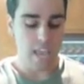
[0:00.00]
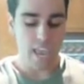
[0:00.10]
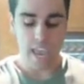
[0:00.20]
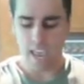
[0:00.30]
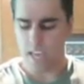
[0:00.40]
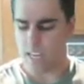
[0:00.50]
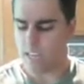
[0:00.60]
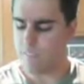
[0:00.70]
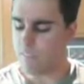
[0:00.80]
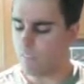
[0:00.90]
And
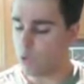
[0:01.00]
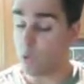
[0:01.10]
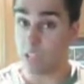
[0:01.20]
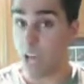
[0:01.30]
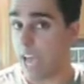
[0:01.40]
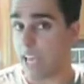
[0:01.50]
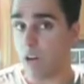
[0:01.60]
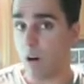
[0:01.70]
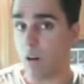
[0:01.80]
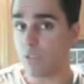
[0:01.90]
if your
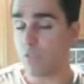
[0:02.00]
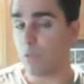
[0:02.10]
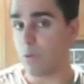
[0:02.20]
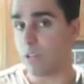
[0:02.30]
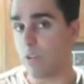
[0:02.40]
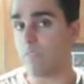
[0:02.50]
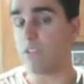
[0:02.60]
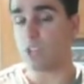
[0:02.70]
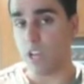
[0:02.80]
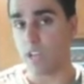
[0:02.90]
diet calls for it, you have
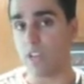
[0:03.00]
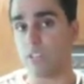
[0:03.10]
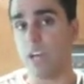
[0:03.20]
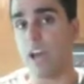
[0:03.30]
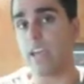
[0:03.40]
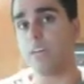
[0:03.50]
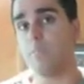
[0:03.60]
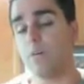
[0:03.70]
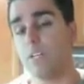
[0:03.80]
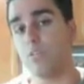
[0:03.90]
to check your
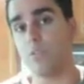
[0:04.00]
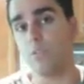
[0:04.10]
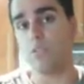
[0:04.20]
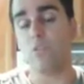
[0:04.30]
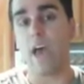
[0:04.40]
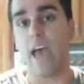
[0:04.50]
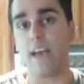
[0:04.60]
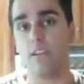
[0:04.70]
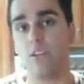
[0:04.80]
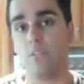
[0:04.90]
diet, but you can also
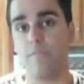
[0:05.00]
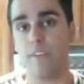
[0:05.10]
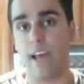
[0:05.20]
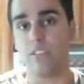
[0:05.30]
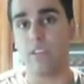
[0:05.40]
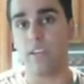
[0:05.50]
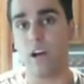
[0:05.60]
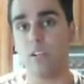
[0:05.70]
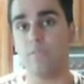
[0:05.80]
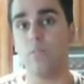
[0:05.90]
add good fats like
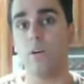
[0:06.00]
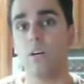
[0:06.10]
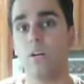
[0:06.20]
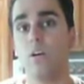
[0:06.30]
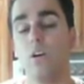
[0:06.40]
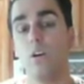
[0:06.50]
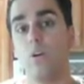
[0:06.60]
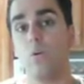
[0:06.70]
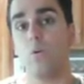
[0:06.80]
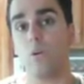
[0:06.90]
olive oil
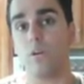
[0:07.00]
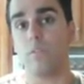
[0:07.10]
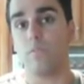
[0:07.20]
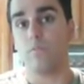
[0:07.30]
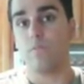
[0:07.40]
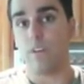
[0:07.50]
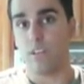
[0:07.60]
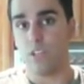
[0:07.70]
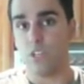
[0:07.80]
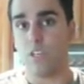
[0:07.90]
or
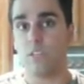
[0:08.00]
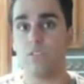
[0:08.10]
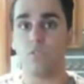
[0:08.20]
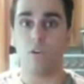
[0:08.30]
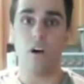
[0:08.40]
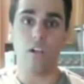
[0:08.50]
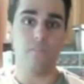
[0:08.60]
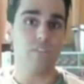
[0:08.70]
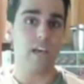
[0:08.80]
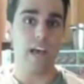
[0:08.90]
feta cheese or
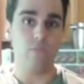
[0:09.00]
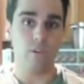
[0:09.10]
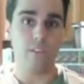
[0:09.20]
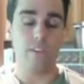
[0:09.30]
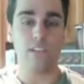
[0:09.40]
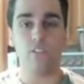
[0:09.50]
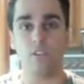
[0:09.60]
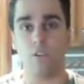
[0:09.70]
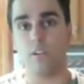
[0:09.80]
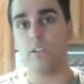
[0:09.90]
olives to have with it as a
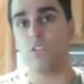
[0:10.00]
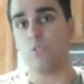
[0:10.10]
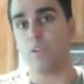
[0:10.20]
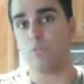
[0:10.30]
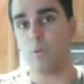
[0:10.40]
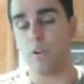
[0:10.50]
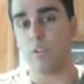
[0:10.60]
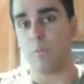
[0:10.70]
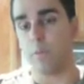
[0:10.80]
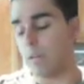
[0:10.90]
garnish or as part
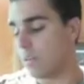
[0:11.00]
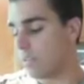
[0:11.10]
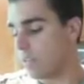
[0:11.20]
of your meal.